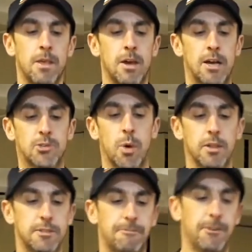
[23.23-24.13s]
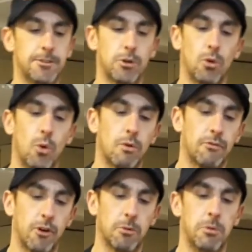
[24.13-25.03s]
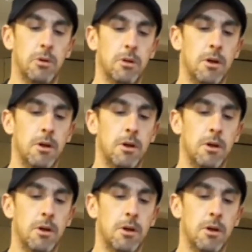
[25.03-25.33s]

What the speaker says: as well as physical or verbal,